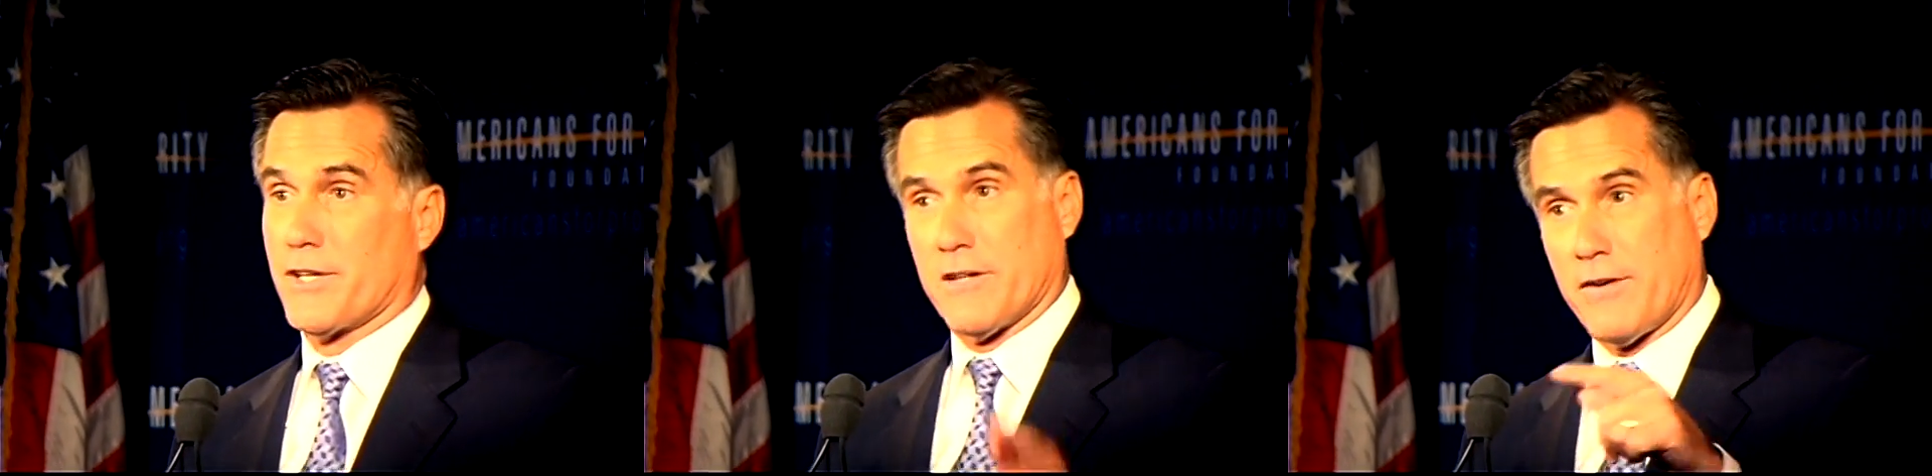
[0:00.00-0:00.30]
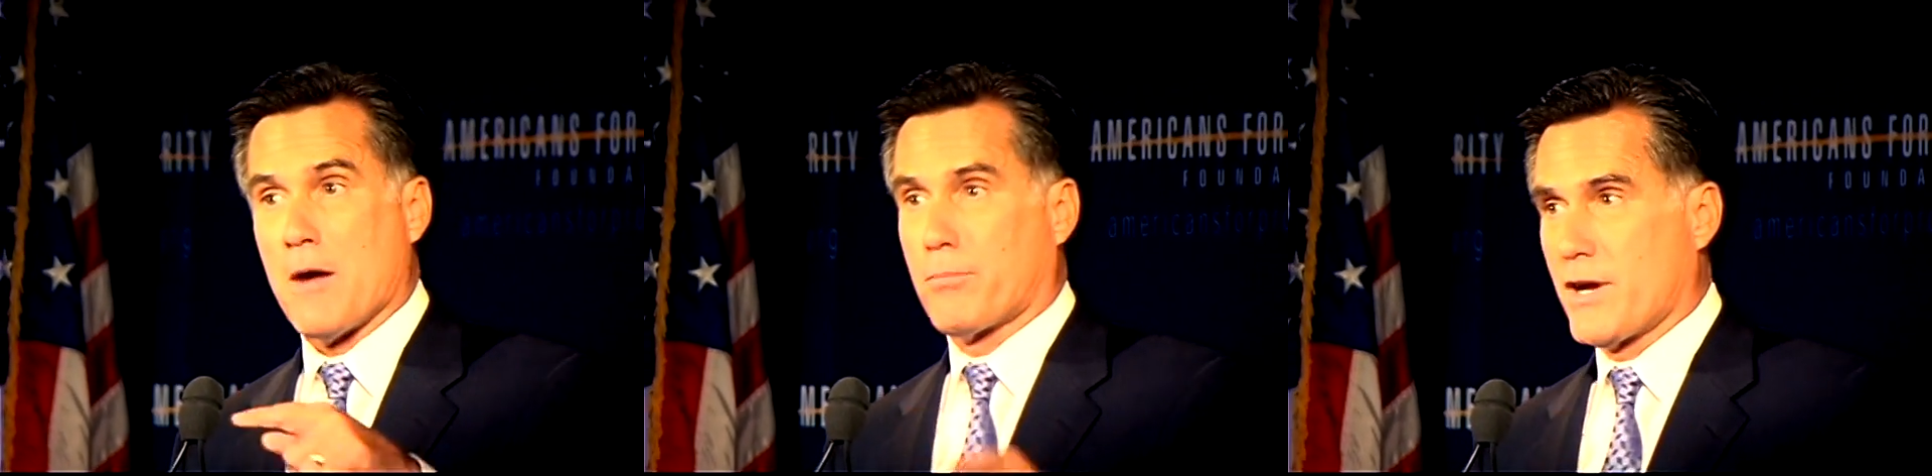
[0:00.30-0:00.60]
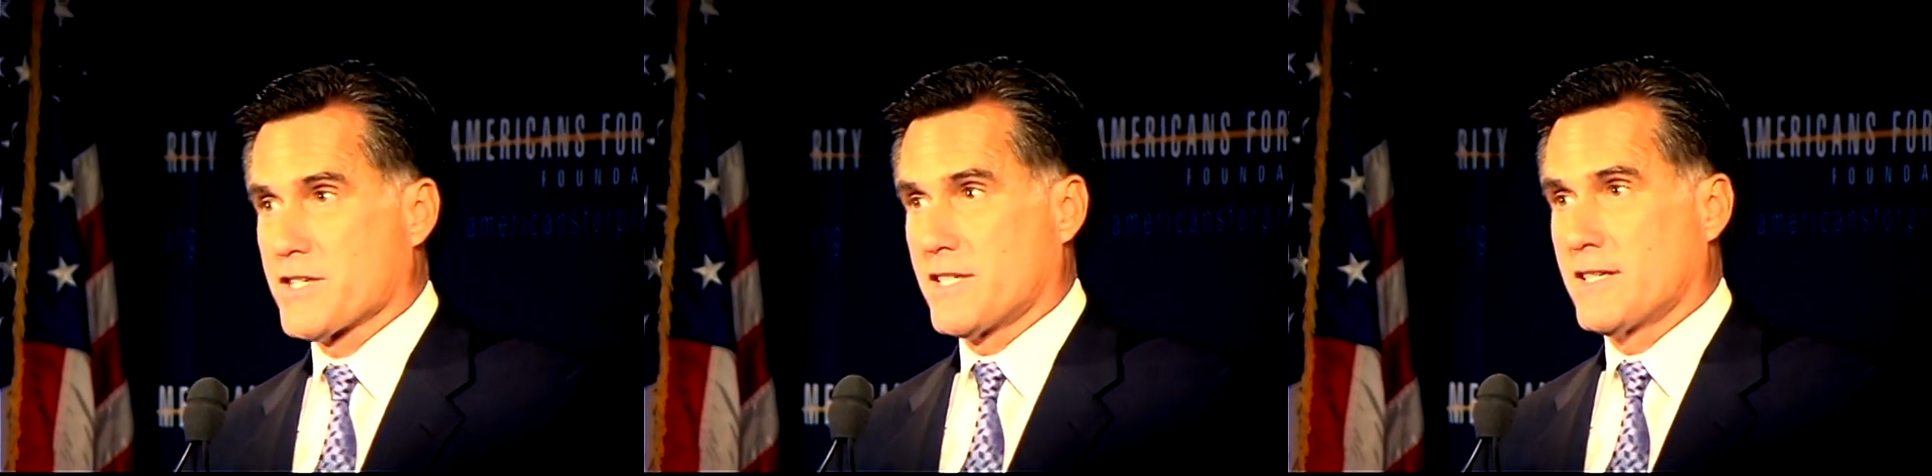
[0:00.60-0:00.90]
And if I'm
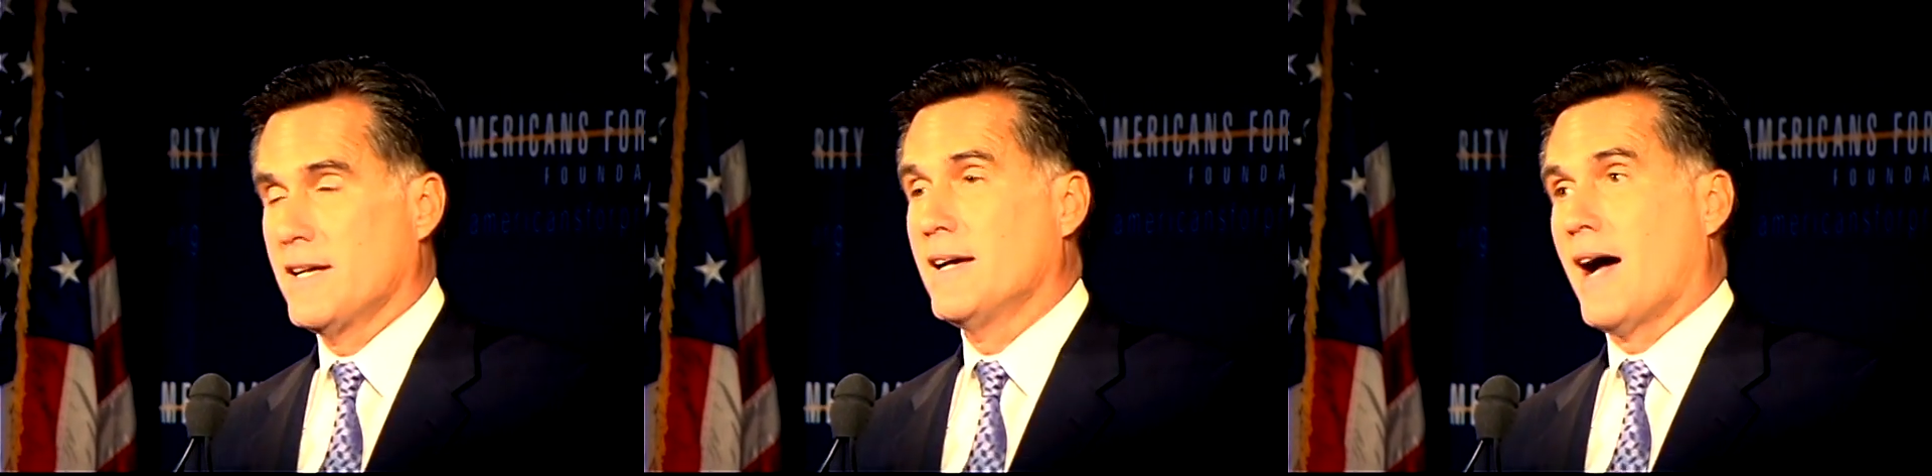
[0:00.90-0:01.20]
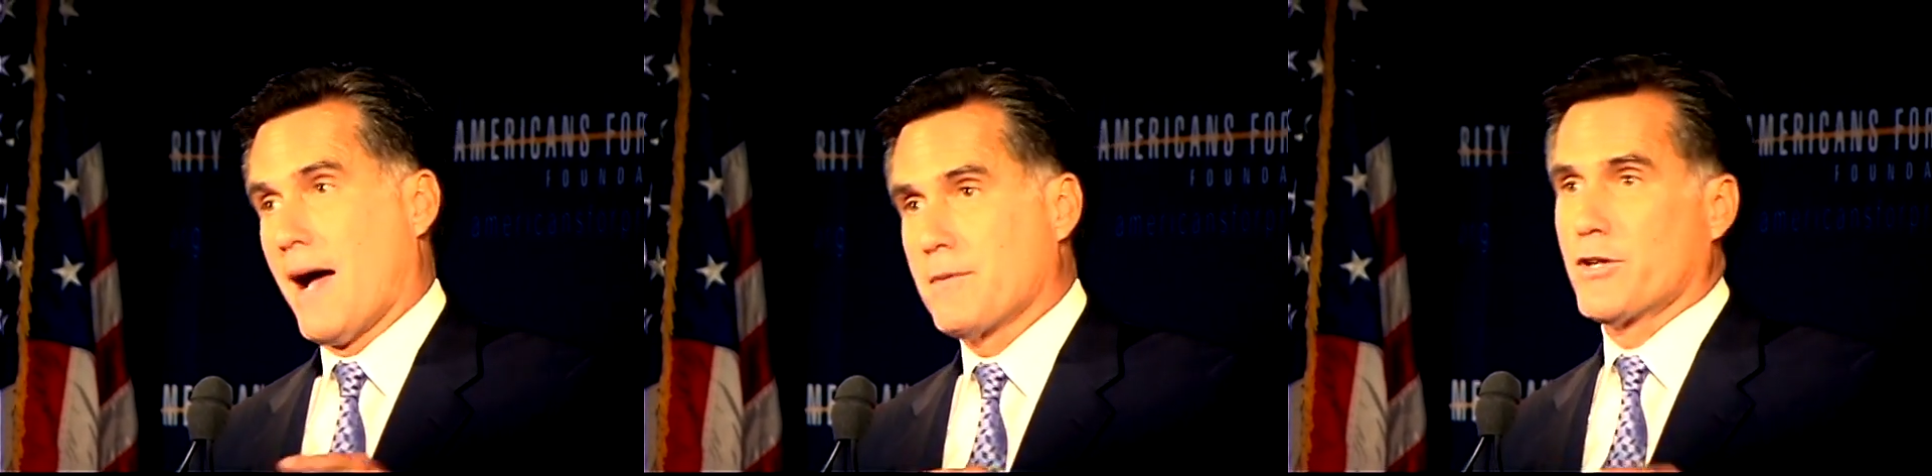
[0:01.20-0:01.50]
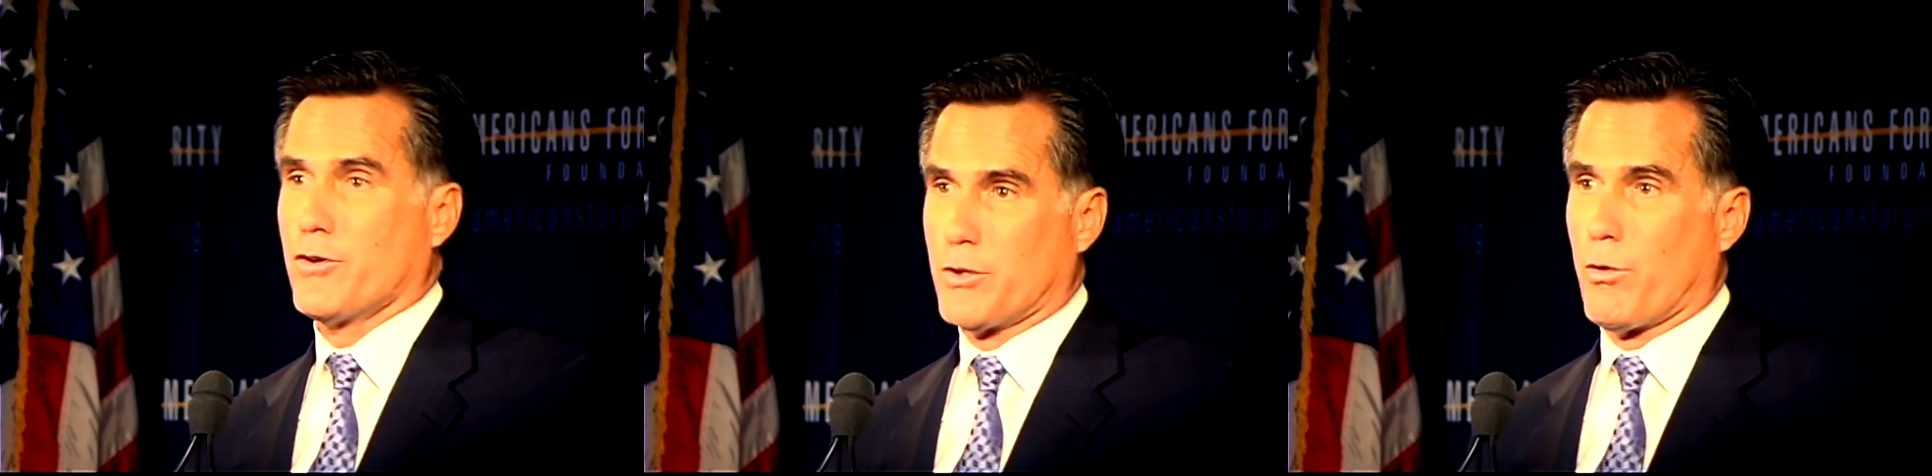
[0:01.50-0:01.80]
president, I'm going
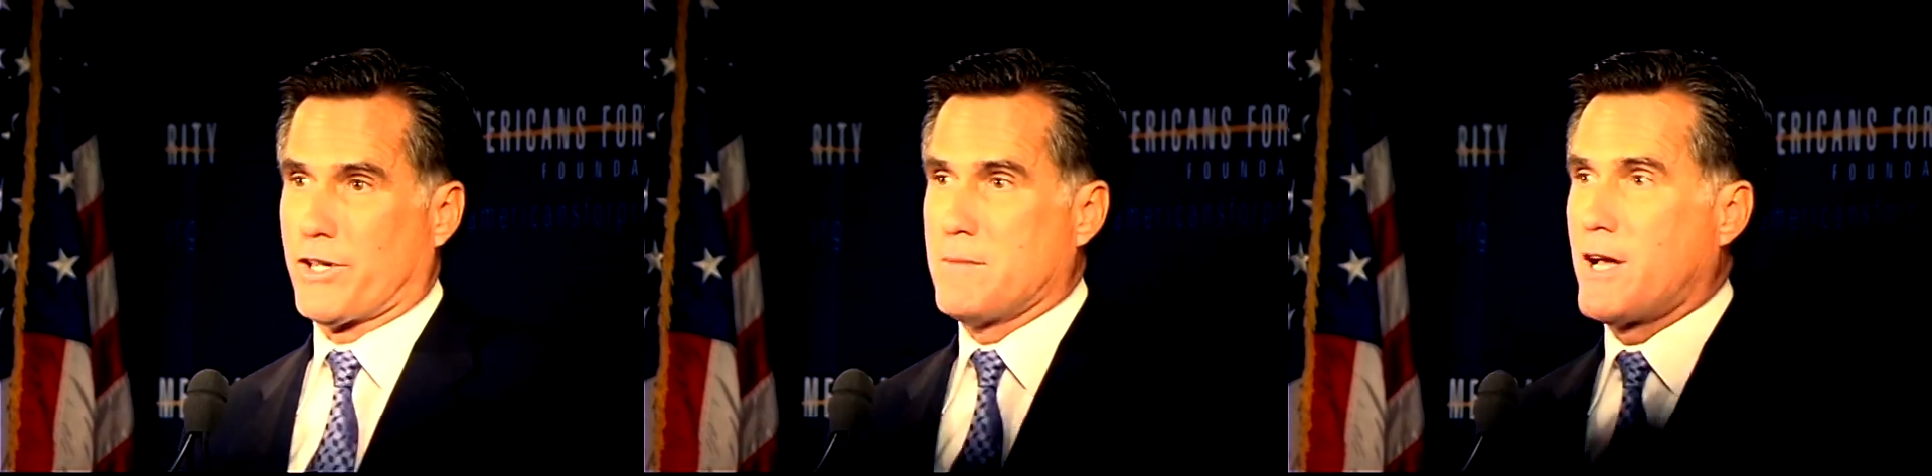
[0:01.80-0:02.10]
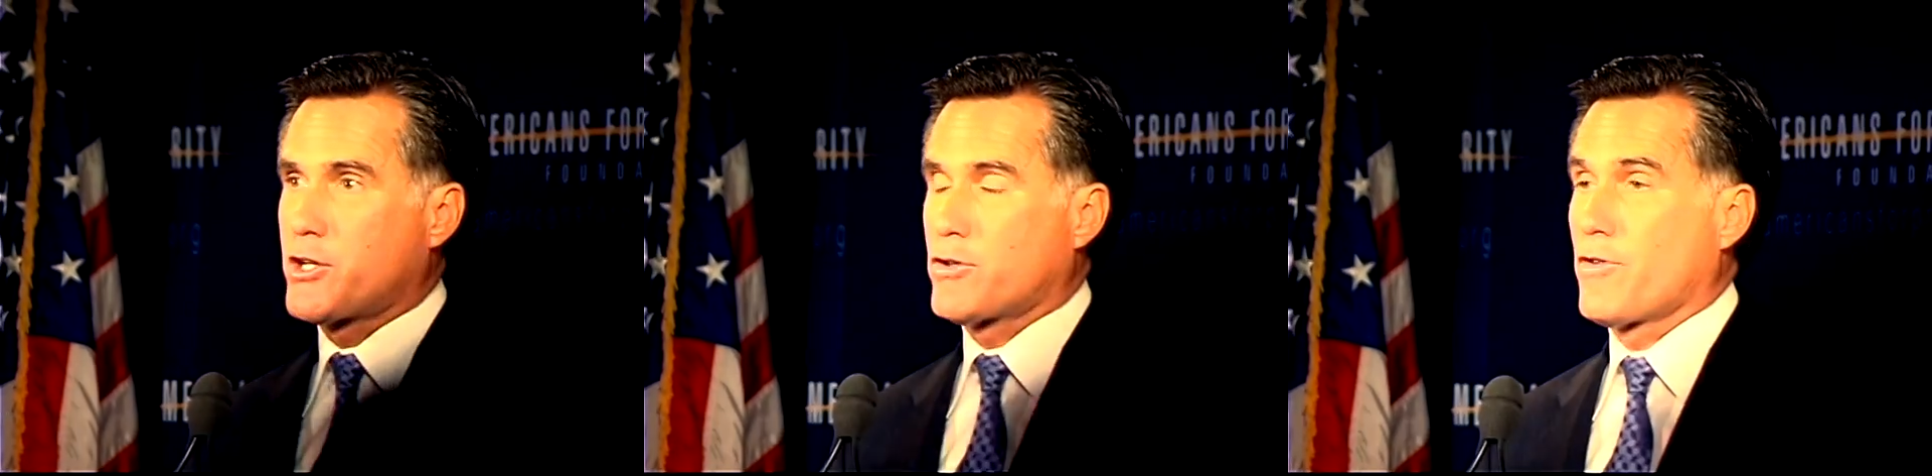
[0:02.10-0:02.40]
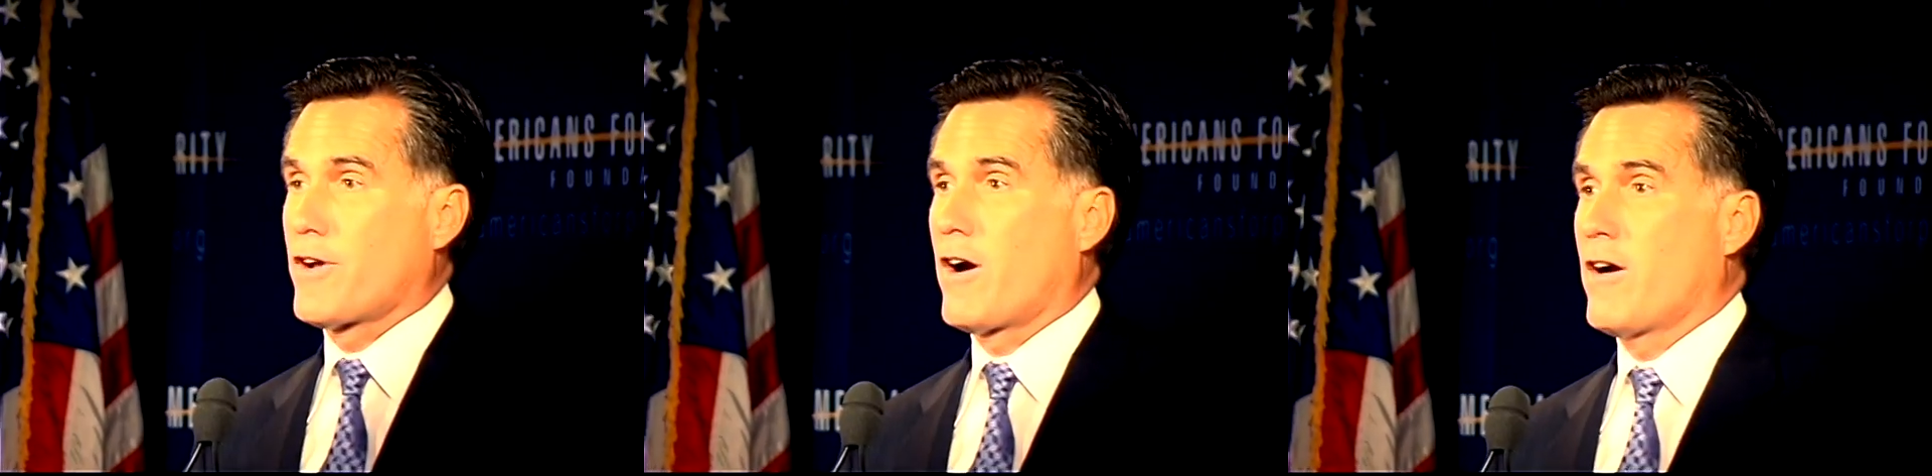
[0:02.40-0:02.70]
to go to work to make sure
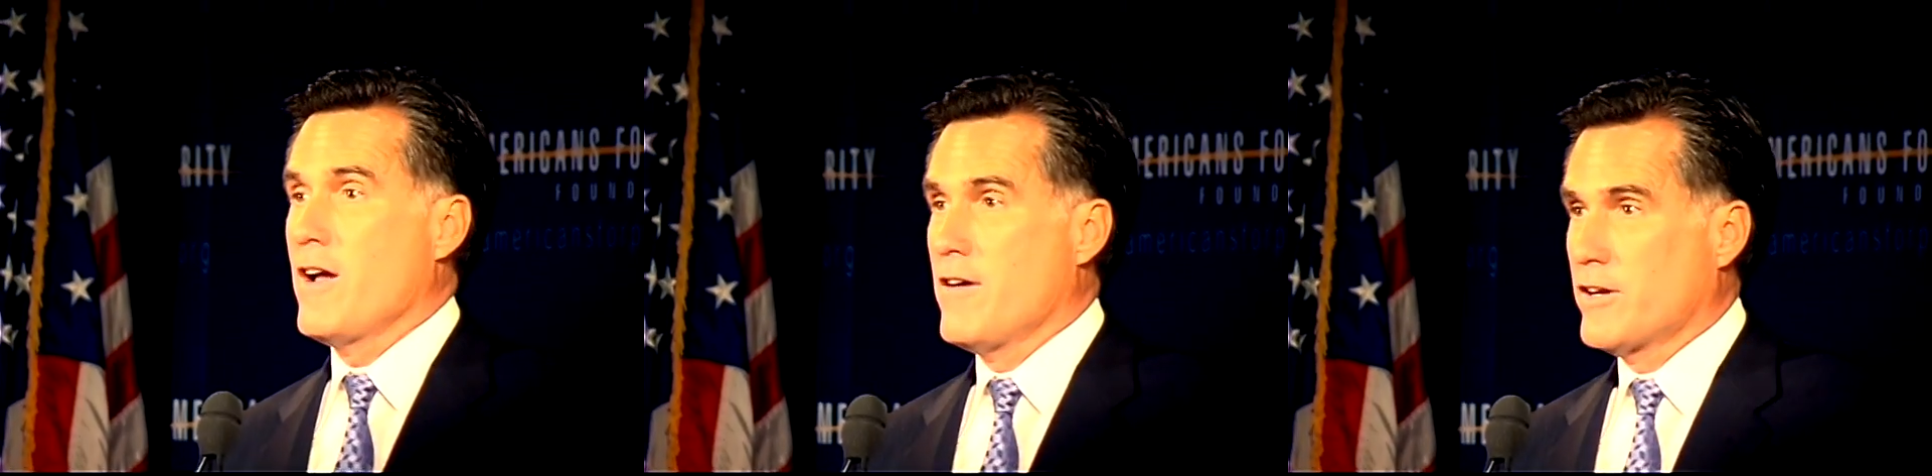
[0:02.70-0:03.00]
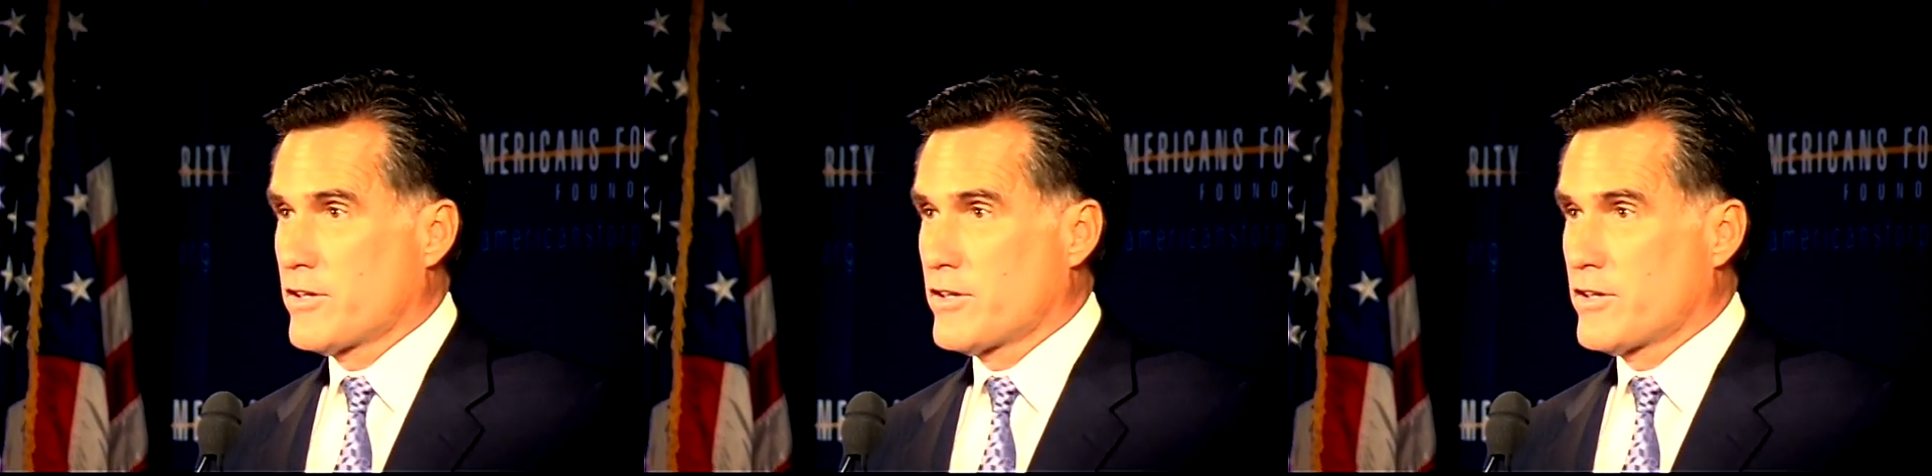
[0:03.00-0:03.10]
that our